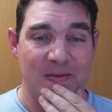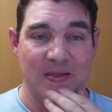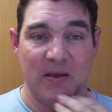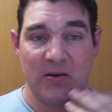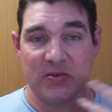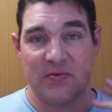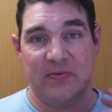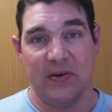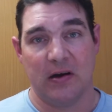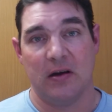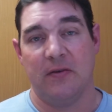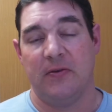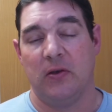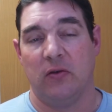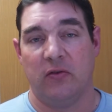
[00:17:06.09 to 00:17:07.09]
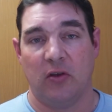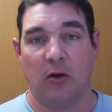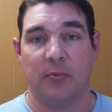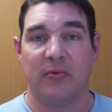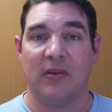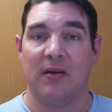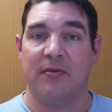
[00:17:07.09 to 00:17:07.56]
There's very few
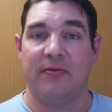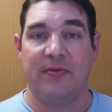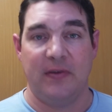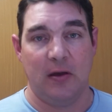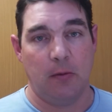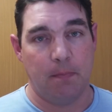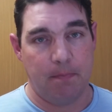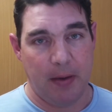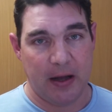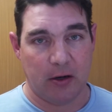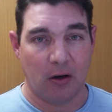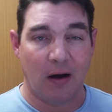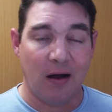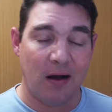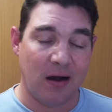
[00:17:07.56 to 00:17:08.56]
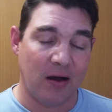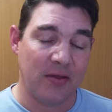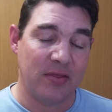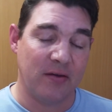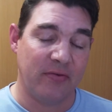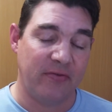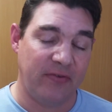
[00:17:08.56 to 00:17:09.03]
soaps that feel better
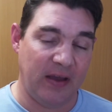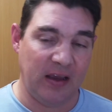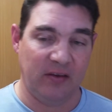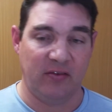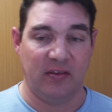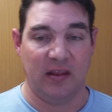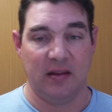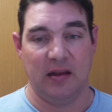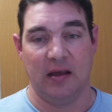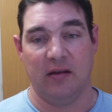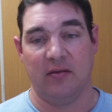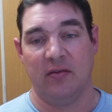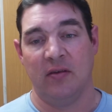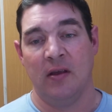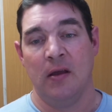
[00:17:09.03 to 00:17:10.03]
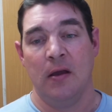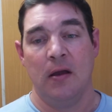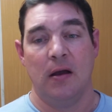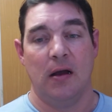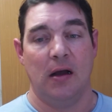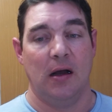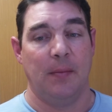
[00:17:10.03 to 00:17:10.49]
on the face than this.
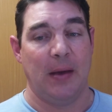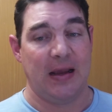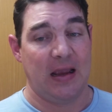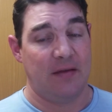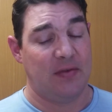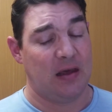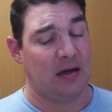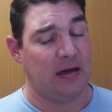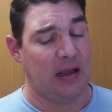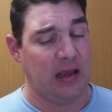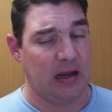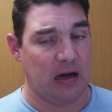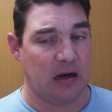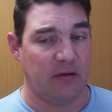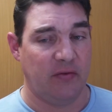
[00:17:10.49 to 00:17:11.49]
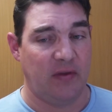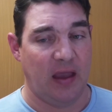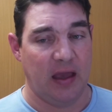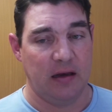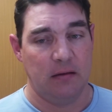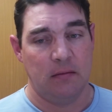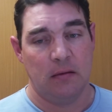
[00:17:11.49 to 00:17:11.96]
I gave that an 8 out of
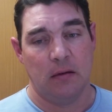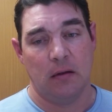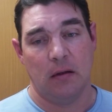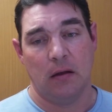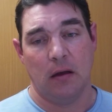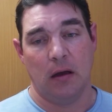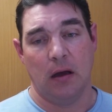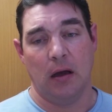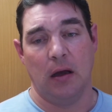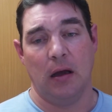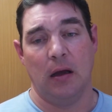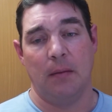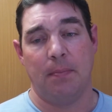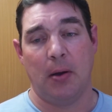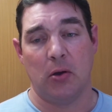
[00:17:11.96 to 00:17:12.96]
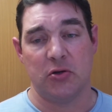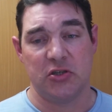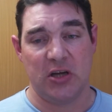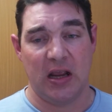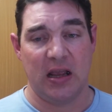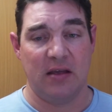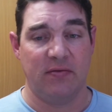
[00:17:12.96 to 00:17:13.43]
10.
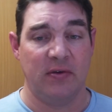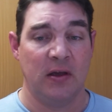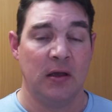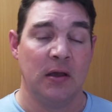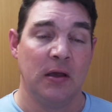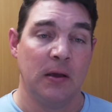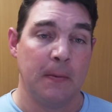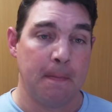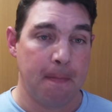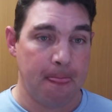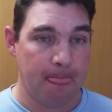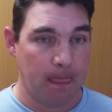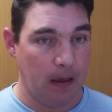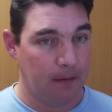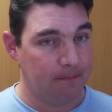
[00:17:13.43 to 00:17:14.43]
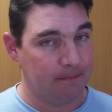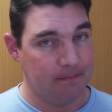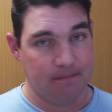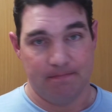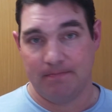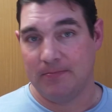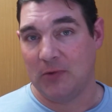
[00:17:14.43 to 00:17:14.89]
Post-shave,
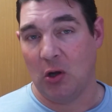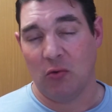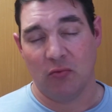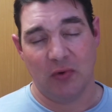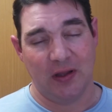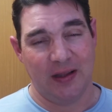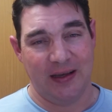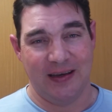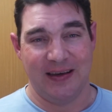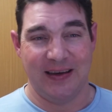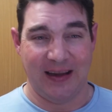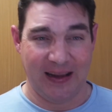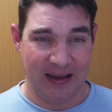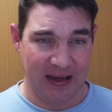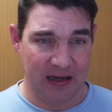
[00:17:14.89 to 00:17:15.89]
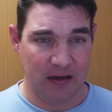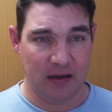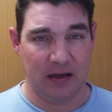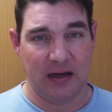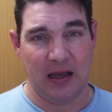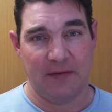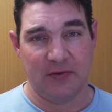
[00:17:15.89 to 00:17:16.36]
don't really need
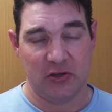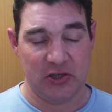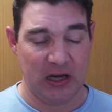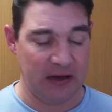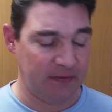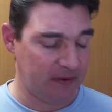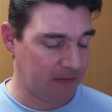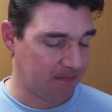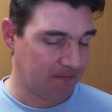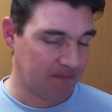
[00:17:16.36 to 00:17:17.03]
an aftershave.